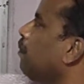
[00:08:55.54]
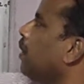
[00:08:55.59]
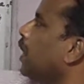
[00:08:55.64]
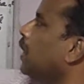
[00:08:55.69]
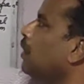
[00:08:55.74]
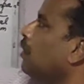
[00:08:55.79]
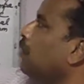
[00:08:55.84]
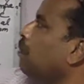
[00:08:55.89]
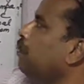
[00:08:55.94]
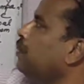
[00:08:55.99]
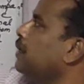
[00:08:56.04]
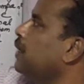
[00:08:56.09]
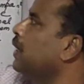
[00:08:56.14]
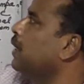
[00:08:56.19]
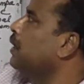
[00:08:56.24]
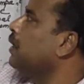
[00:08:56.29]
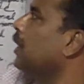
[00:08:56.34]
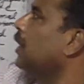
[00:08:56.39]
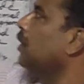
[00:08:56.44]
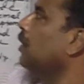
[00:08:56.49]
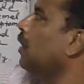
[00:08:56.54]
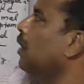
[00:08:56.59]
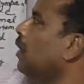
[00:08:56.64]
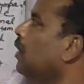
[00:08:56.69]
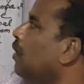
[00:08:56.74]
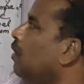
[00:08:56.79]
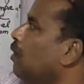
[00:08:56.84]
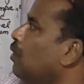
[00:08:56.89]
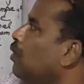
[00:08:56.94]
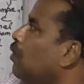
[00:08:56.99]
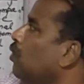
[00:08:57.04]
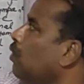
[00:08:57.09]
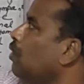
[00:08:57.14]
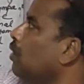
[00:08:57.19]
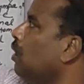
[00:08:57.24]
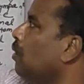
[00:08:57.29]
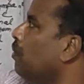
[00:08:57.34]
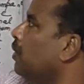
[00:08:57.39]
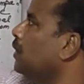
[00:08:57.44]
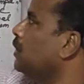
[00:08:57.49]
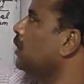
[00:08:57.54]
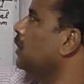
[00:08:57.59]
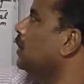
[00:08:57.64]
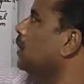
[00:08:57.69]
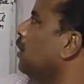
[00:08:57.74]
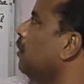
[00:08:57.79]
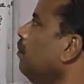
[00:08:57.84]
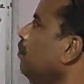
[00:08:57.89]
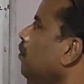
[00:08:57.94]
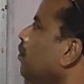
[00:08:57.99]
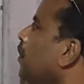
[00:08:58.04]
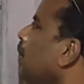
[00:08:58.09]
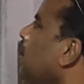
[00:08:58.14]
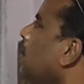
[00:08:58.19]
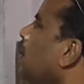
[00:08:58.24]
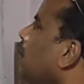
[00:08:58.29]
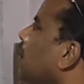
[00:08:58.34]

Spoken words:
part of central control nervous system.